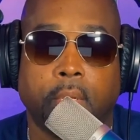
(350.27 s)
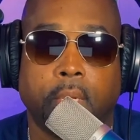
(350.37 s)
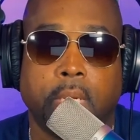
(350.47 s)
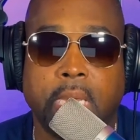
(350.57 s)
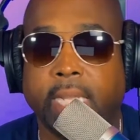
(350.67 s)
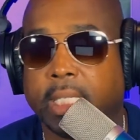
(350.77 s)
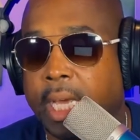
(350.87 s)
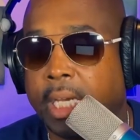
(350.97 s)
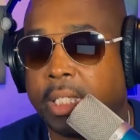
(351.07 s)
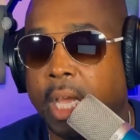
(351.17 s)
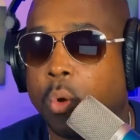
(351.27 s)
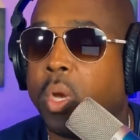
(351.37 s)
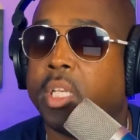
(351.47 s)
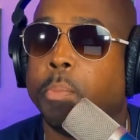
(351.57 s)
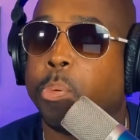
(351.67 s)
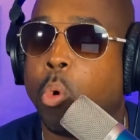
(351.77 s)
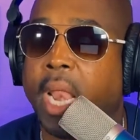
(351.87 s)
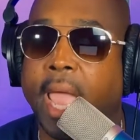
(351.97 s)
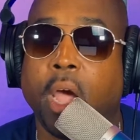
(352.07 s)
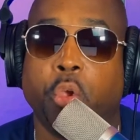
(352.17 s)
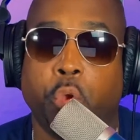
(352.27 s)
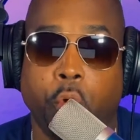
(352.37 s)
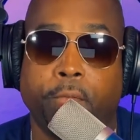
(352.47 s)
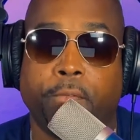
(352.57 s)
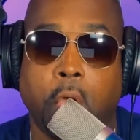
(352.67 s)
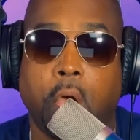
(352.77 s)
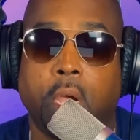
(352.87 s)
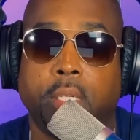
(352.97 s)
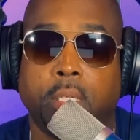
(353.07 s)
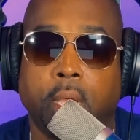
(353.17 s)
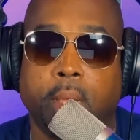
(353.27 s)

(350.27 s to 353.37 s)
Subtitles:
Next thing is they're quick to point out your flaws